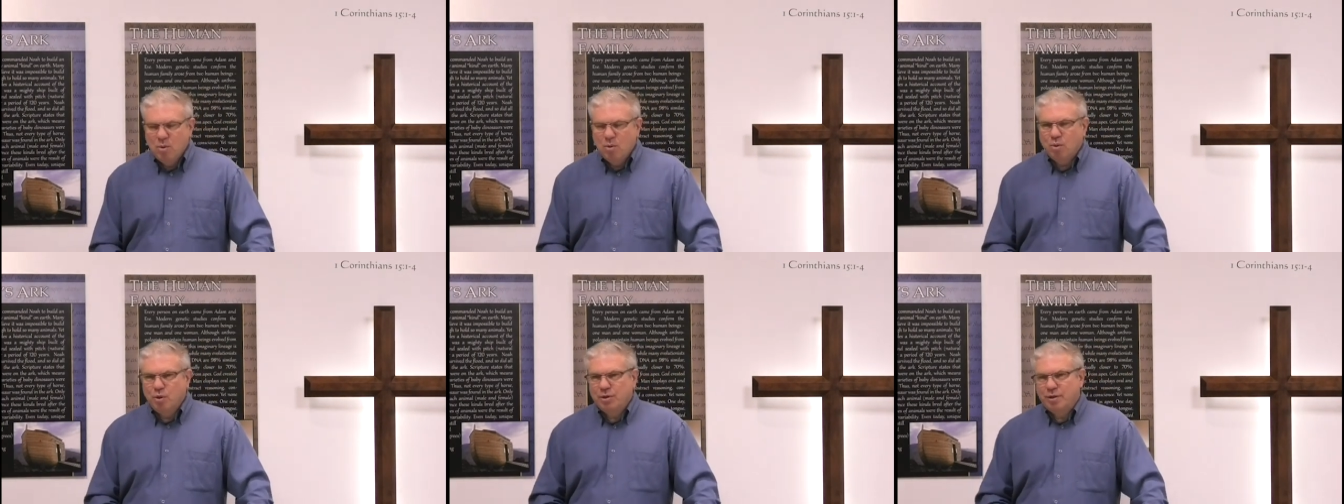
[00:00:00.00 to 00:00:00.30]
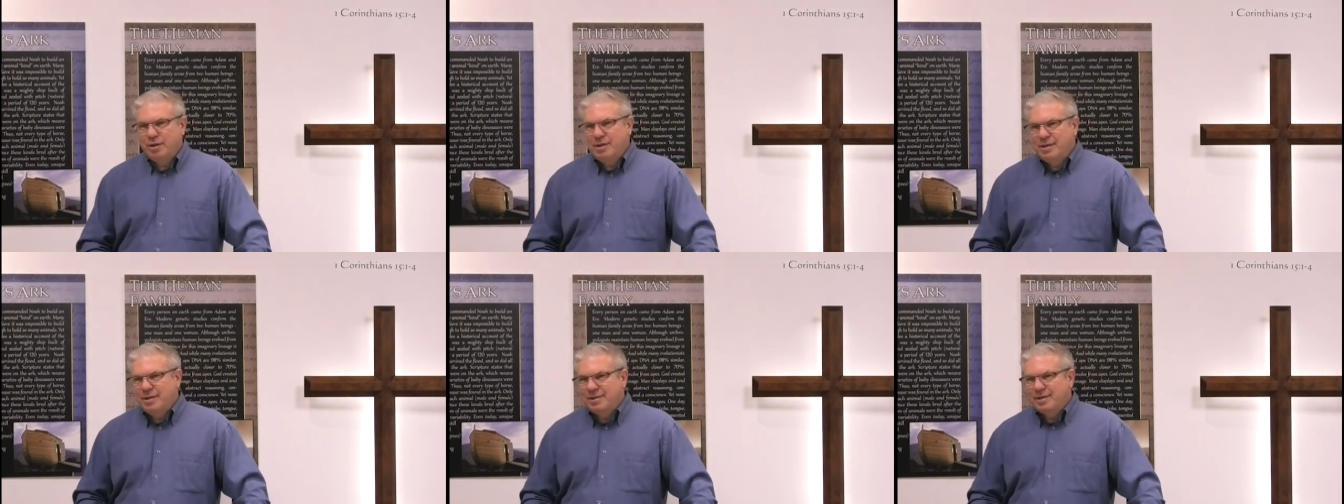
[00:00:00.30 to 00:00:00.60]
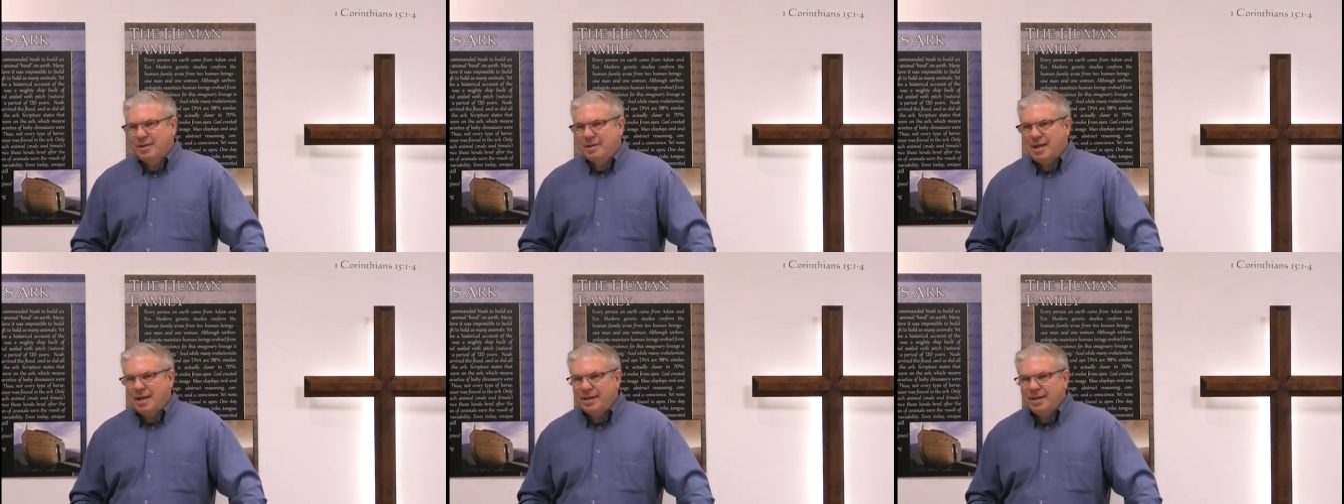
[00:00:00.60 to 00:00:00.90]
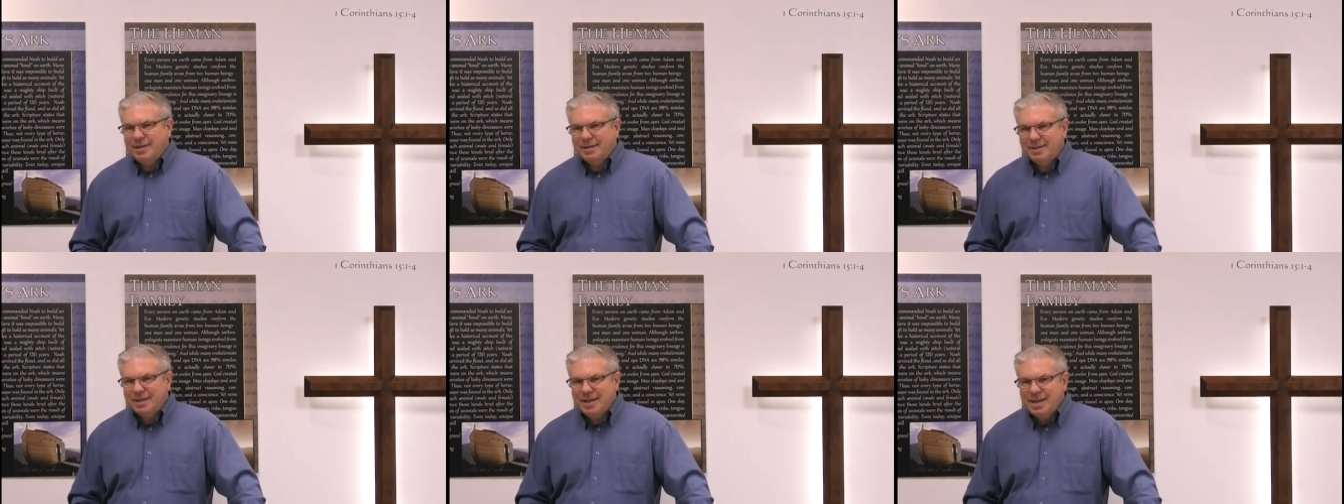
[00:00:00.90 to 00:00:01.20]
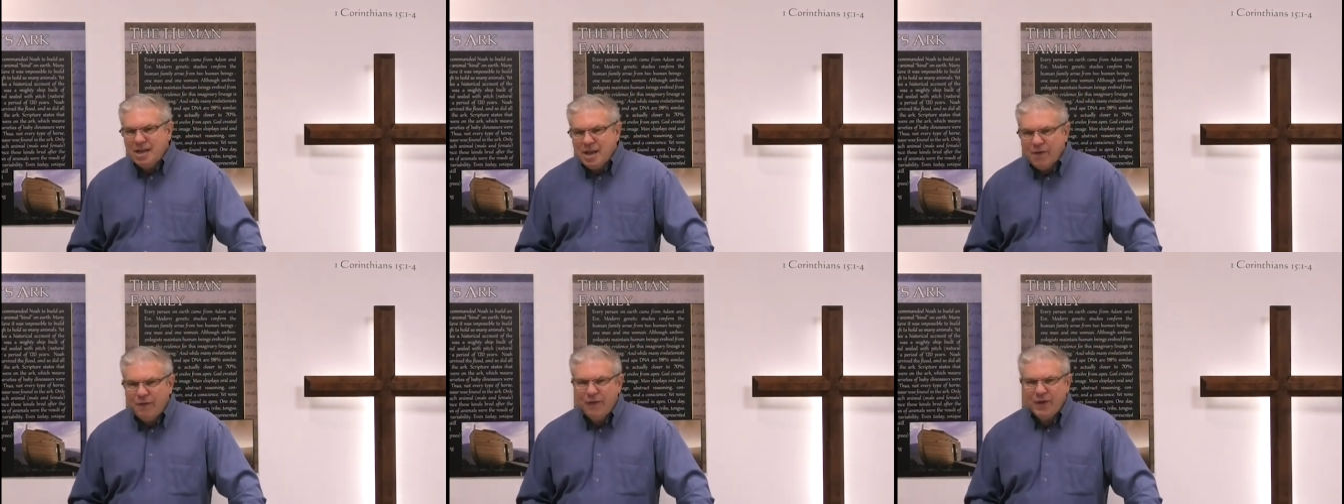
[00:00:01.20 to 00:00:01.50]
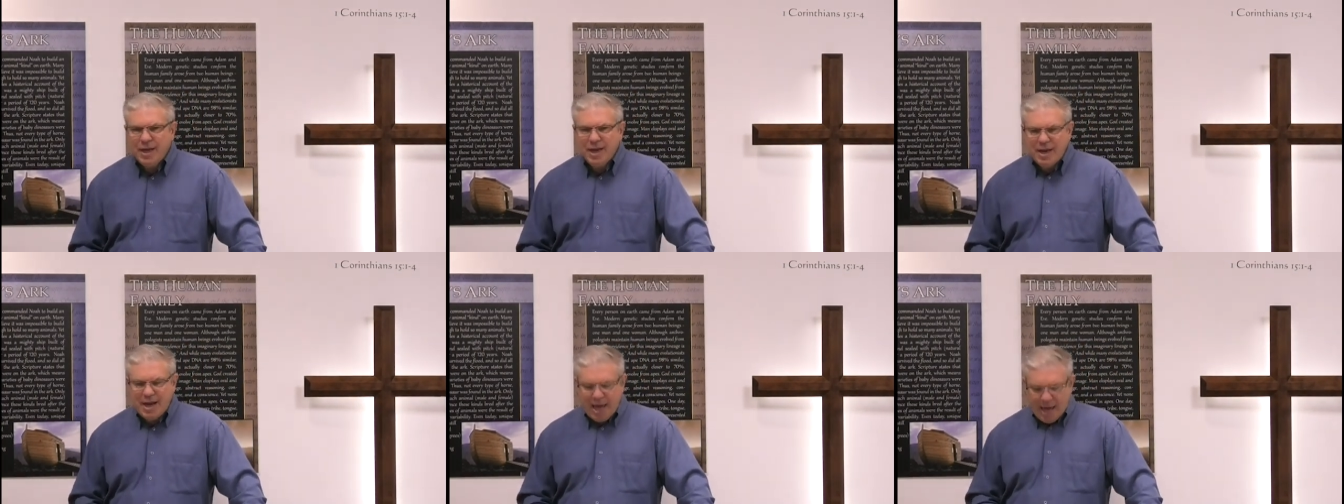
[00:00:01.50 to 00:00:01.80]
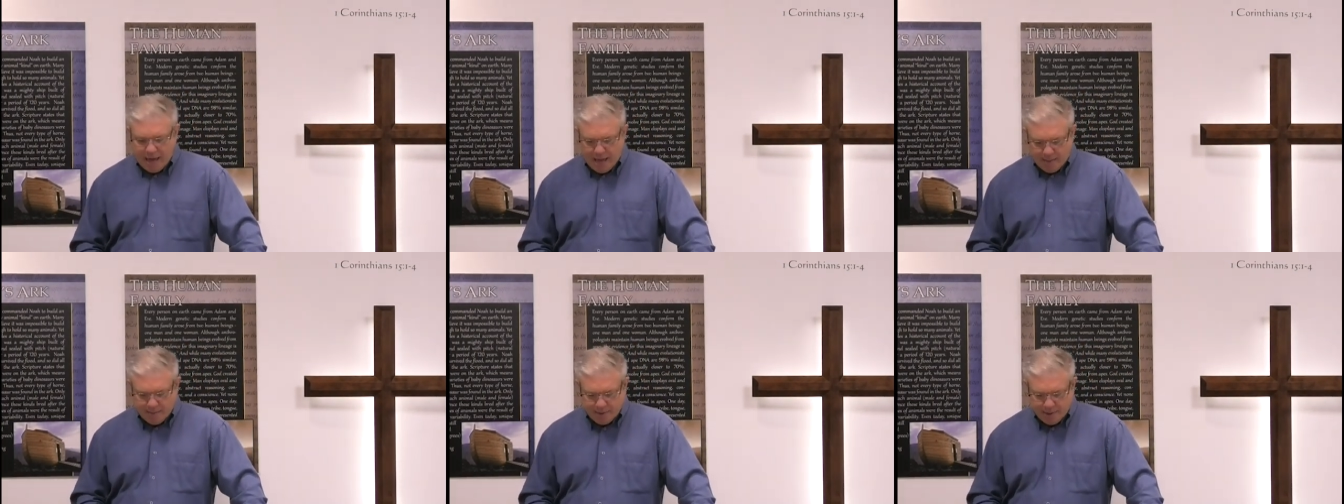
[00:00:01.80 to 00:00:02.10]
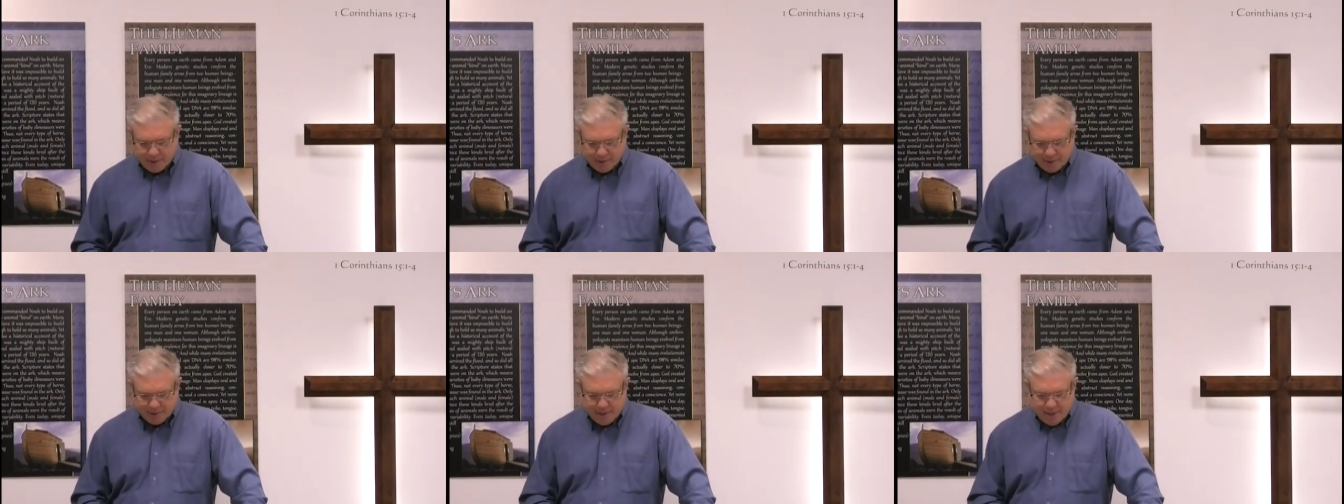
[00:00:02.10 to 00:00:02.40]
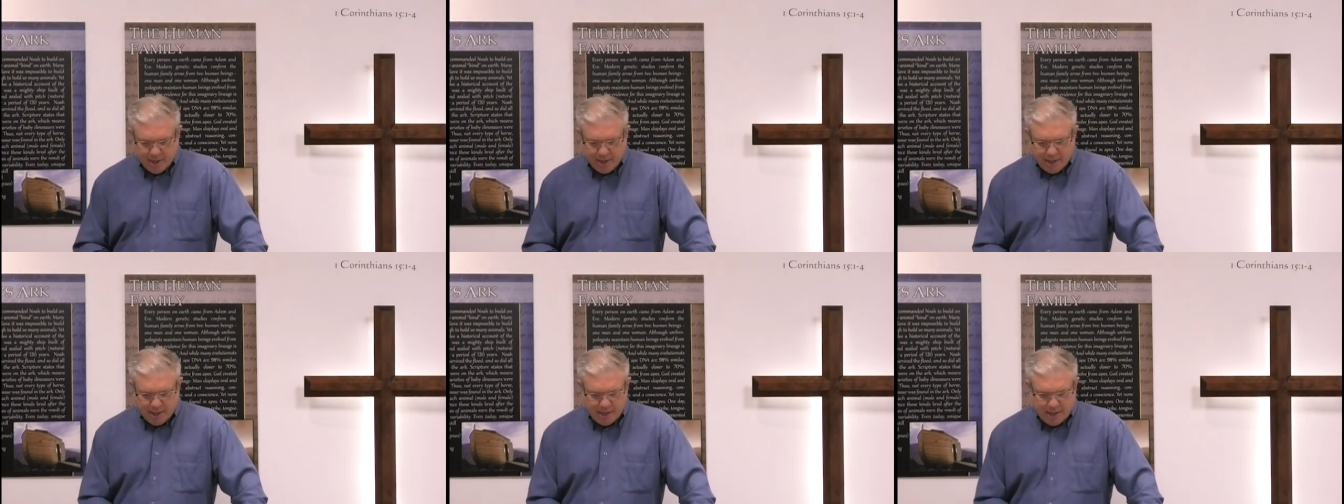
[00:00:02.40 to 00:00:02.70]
Or nothing significant happens.